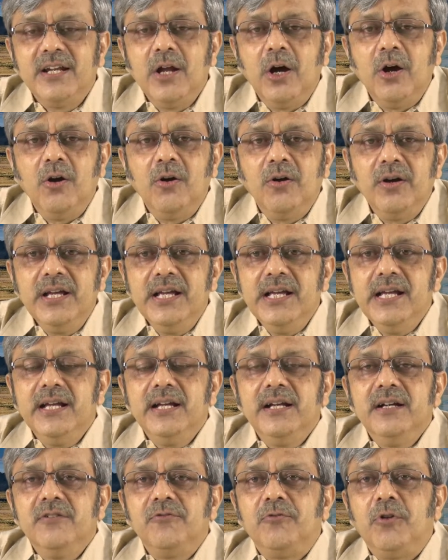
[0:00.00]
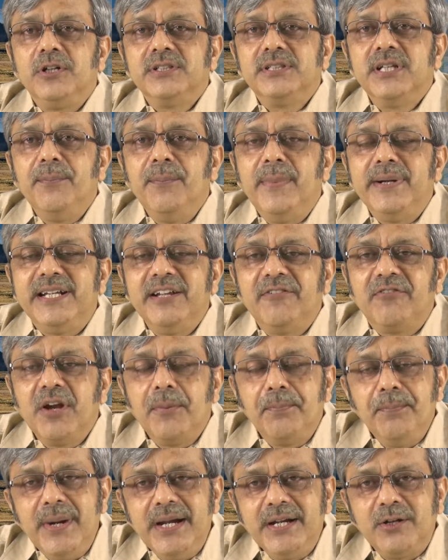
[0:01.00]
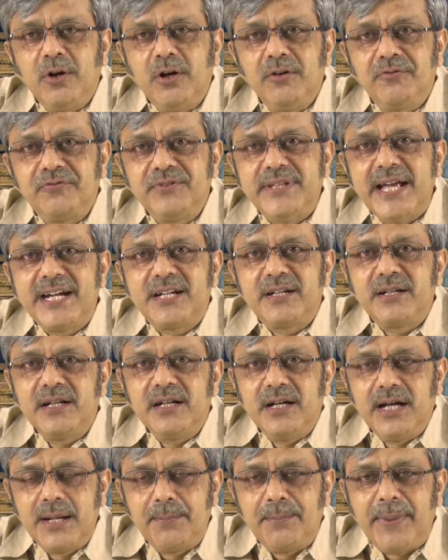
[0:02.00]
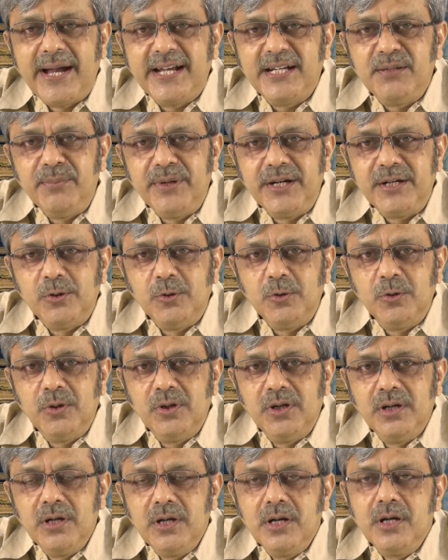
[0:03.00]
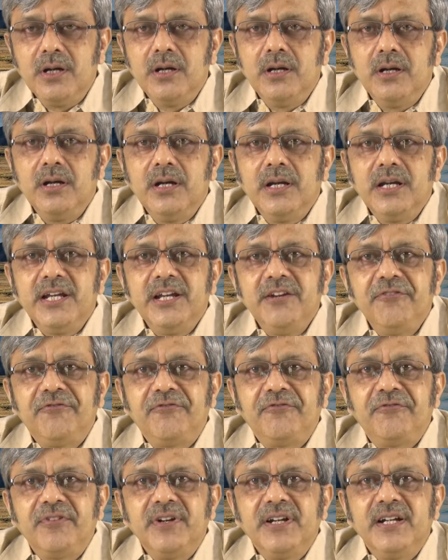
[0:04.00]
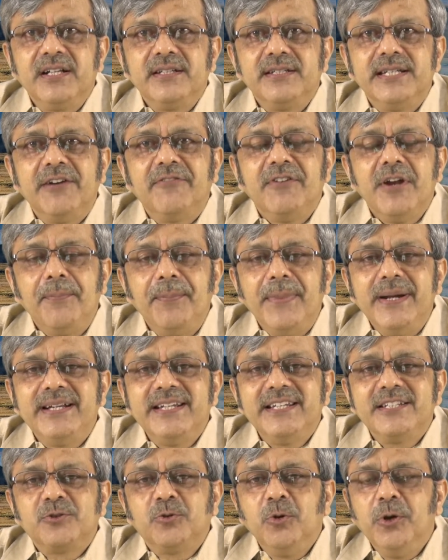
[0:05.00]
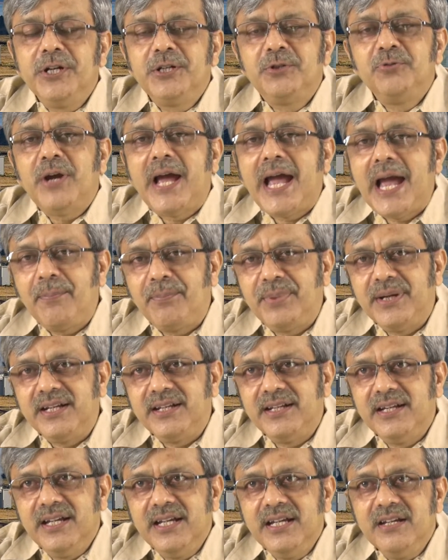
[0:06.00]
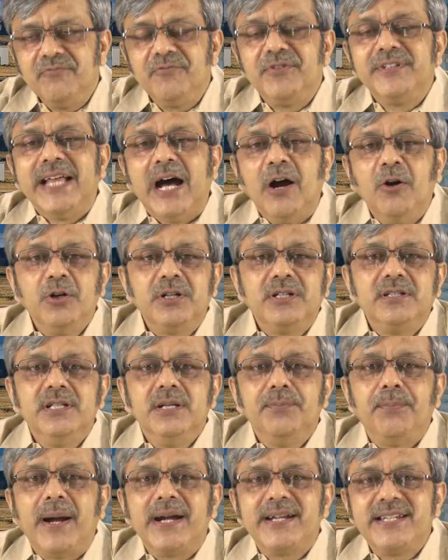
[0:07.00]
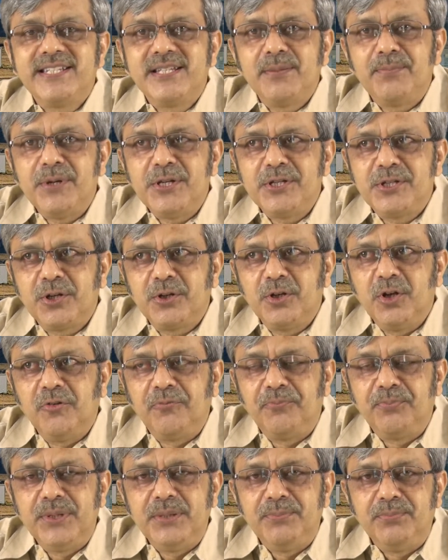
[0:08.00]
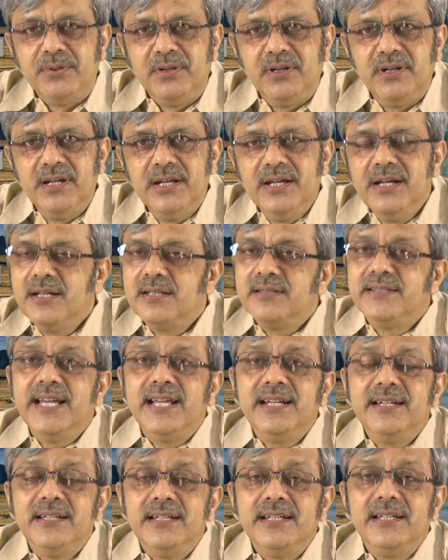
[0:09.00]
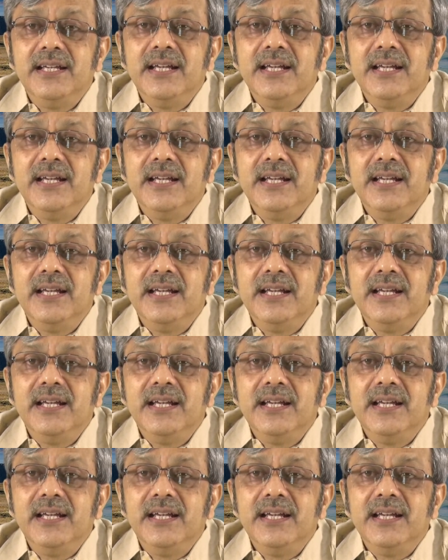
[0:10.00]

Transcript: Now, for the development of that alpine meadow, if development is going to happen without the participation of people, then